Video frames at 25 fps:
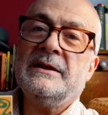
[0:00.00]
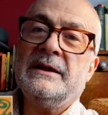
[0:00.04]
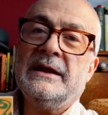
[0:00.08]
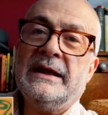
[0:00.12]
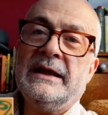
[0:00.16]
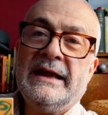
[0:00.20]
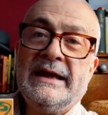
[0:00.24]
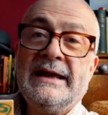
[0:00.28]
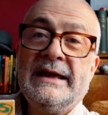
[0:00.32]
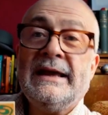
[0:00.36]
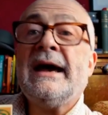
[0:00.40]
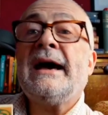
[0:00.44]

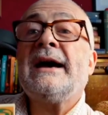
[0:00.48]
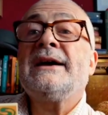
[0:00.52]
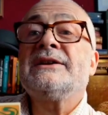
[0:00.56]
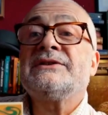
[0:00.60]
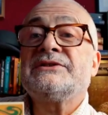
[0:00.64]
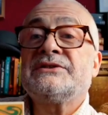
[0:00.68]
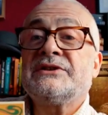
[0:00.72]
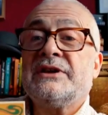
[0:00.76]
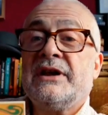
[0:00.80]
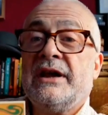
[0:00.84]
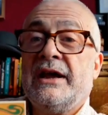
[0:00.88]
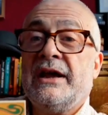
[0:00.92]
he
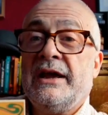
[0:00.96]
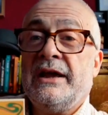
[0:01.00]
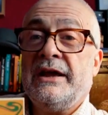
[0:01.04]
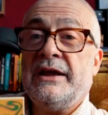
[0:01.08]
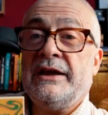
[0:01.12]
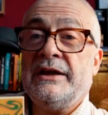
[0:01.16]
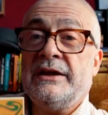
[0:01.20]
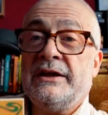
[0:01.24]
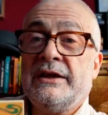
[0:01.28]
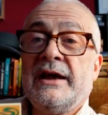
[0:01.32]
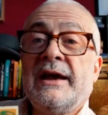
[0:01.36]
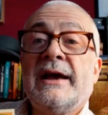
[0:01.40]
has
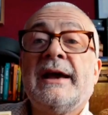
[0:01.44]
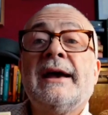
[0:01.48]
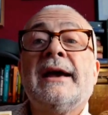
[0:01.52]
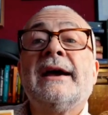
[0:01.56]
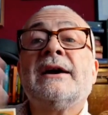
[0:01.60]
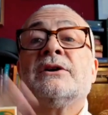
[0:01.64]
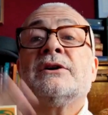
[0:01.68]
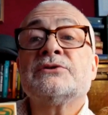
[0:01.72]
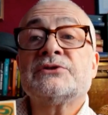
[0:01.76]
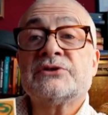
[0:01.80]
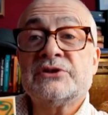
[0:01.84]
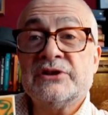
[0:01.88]
a
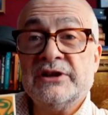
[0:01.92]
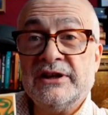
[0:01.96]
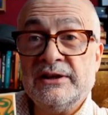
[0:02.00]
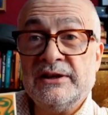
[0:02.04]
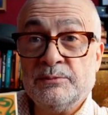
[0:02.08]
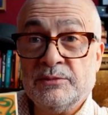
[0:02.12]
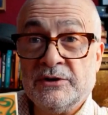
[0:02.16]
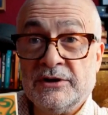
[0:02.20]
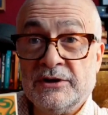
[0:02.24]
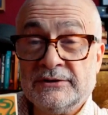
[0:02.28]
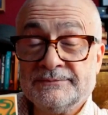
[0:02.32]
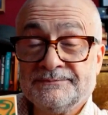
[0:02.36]

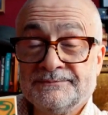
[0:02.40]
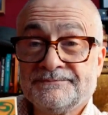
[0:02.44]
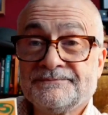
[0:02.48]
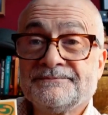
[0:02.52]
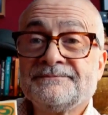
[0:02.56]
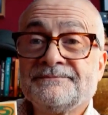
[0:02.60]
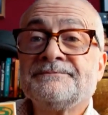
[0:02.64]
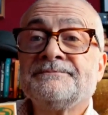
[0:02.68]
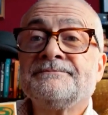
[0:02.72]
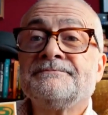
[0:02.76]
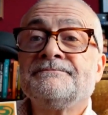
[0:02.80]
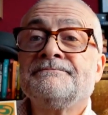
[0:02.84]
housekeeper,
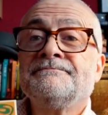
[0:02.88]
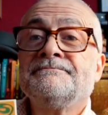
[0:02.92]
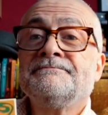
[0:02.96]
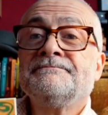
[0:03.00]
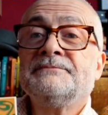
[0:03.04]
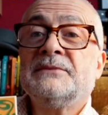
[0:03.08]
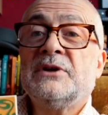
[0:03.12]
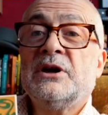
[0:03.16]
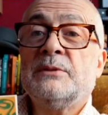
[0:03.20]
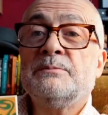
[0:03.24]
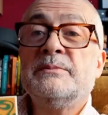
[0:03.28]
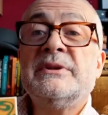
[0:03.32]

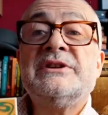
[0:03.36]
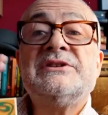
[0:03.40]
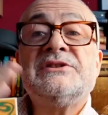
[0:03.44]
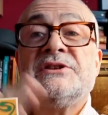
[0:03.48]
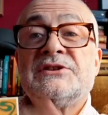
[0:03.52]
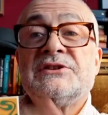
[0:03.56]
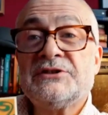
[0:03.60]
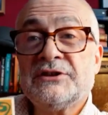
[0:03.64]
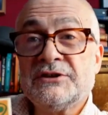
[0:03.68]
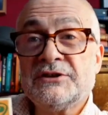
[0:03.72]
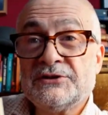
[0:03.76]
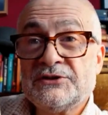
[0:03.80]

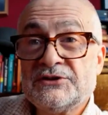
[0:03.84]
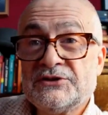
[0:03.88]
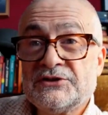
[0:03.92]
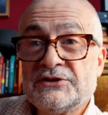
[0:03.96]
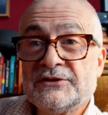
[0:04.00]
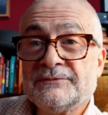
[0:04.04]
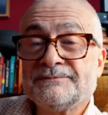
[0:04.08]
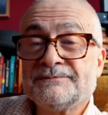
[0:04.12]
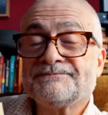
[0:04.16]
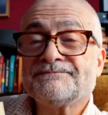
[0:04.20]
Mrs. Hudson.